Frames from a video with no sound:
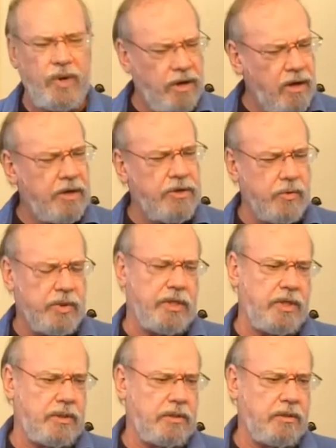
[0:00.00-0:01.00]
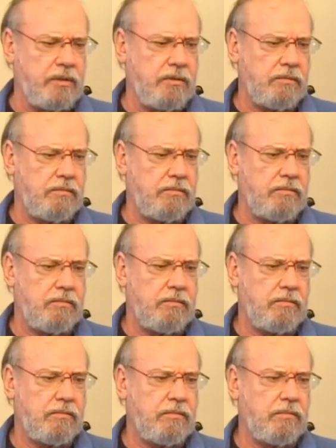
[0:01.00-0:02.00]
Where are you in this?
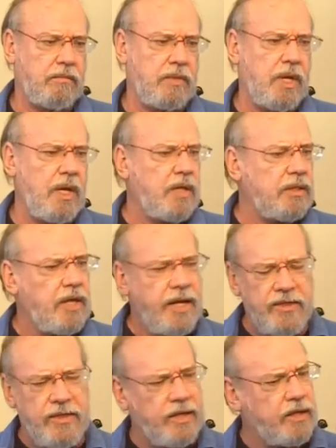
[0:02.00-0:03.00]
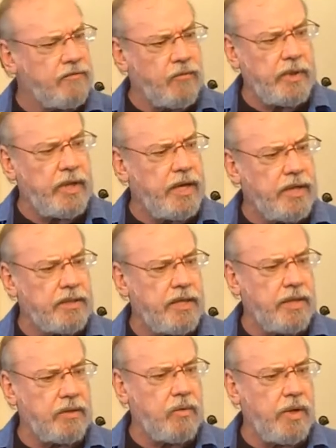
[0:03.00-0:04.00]
See, I think if we ask
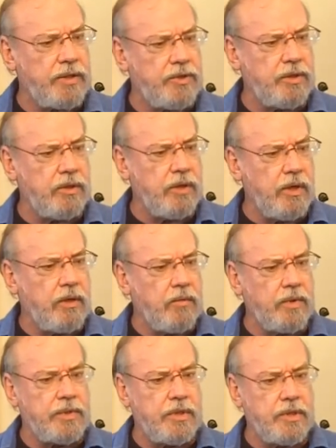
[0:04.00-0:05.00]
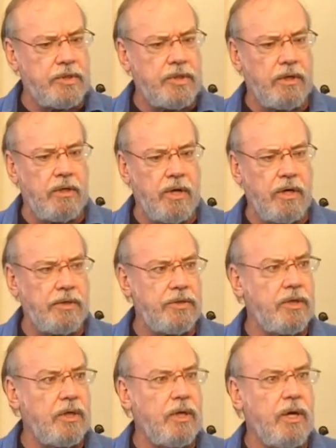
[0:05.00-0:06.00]
that question with sincere
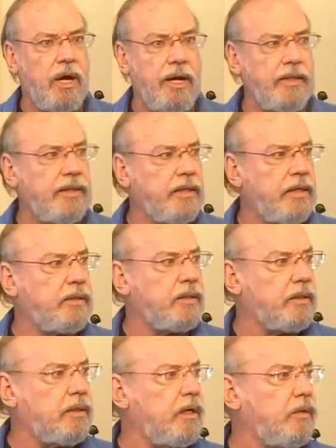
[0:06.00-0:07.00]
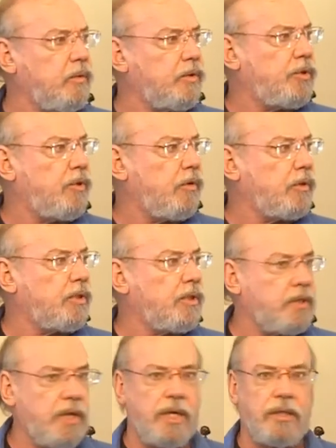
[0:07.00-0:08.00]
hearts, I think that God will show us
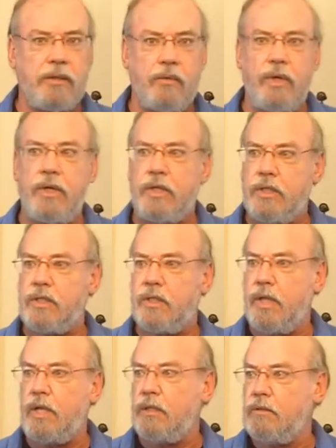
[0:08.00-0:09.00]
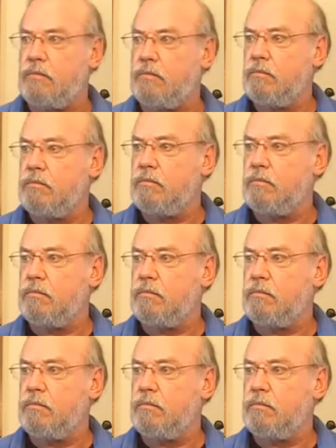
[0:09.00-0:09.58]
exactly where he is in that.